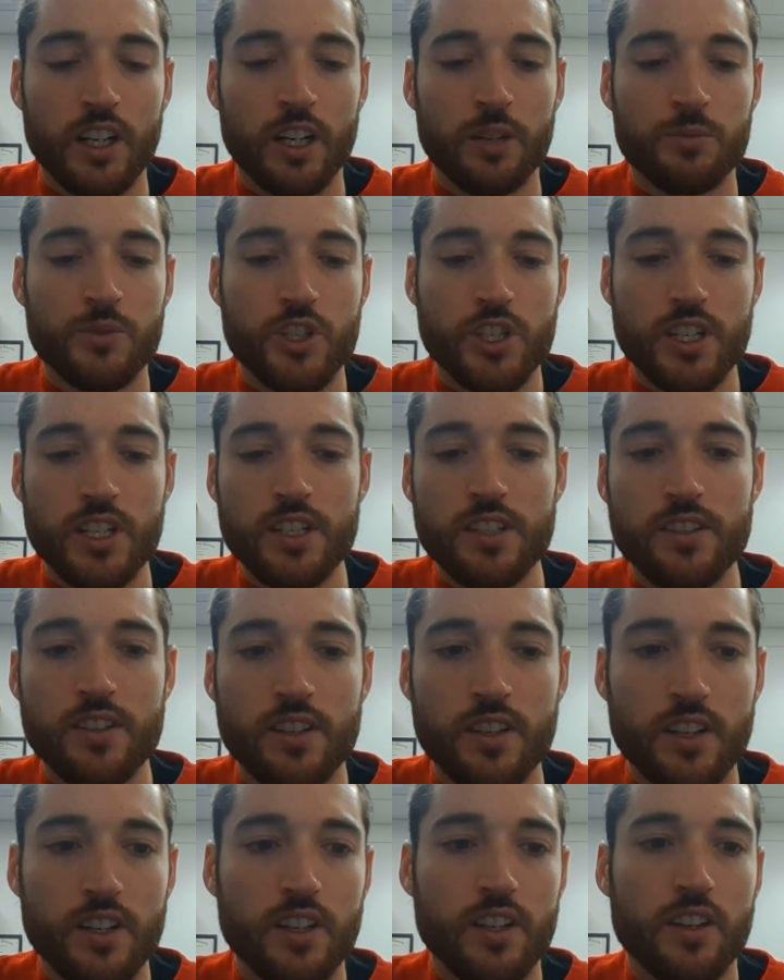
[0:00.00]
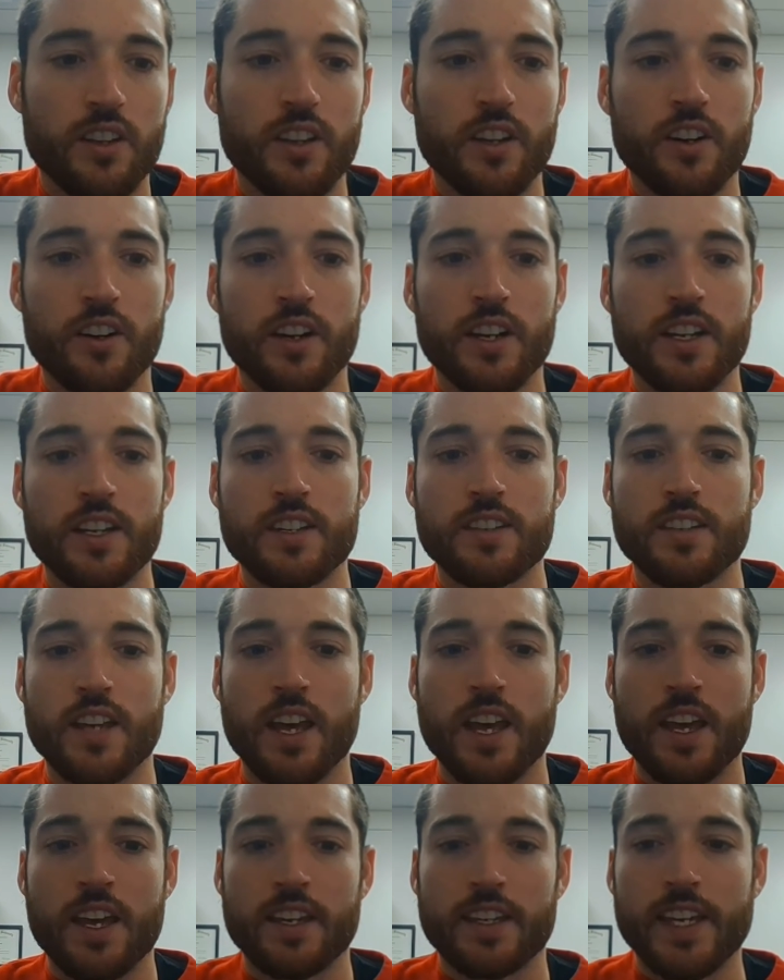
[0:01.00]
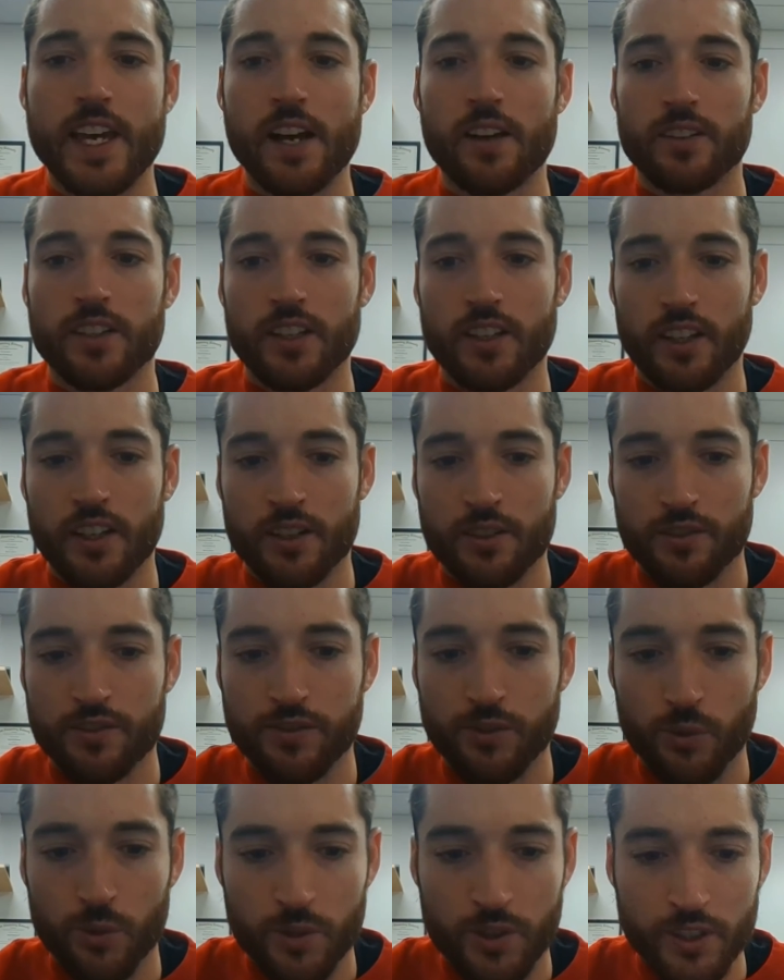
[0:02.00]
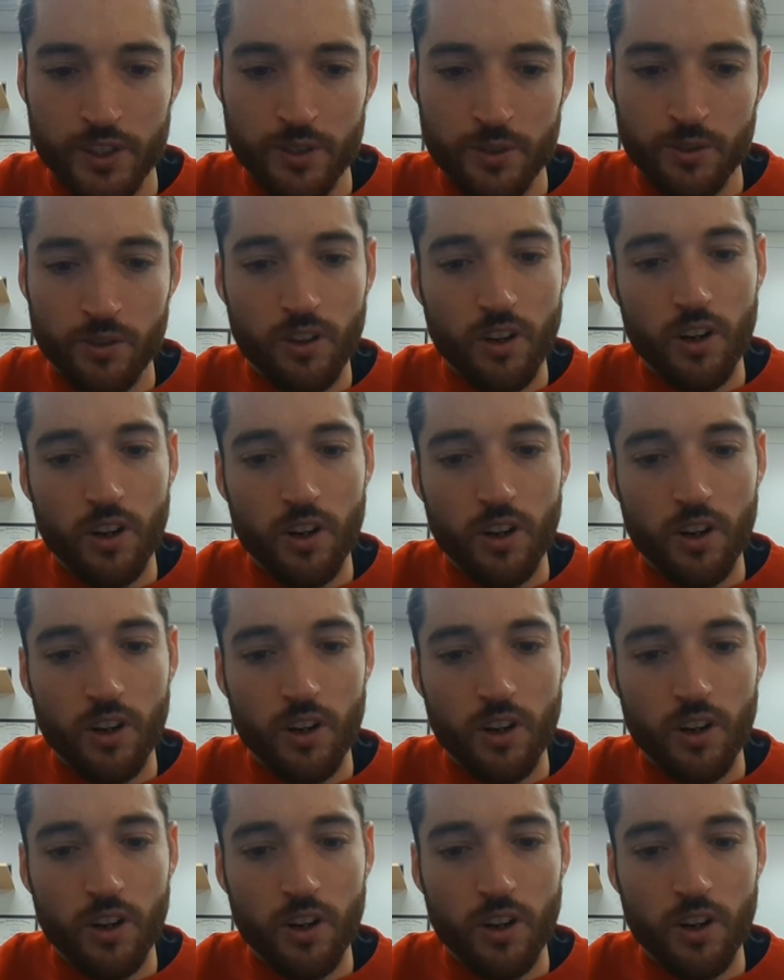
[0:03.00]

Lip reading: Sheet, there is a calculator for you.